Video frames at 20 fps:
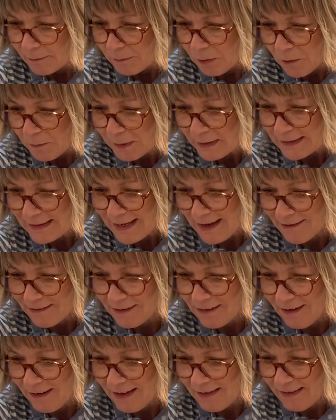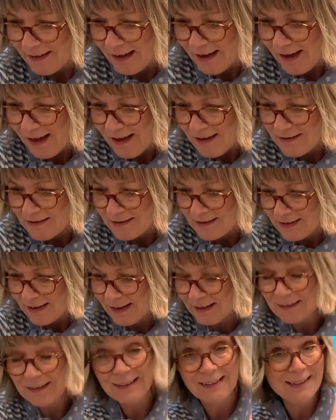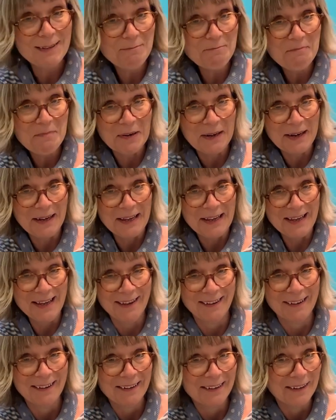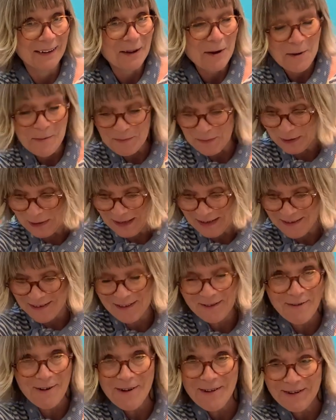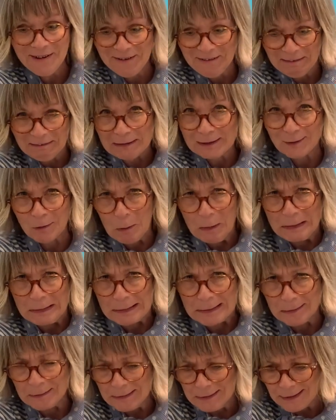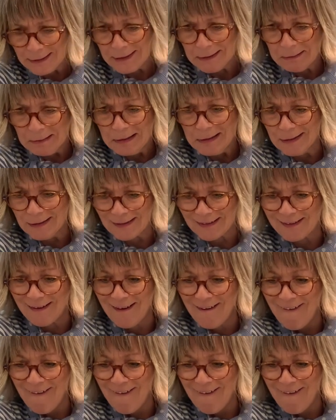Pop it down like that and simply pull it through. It's quite exciting, this.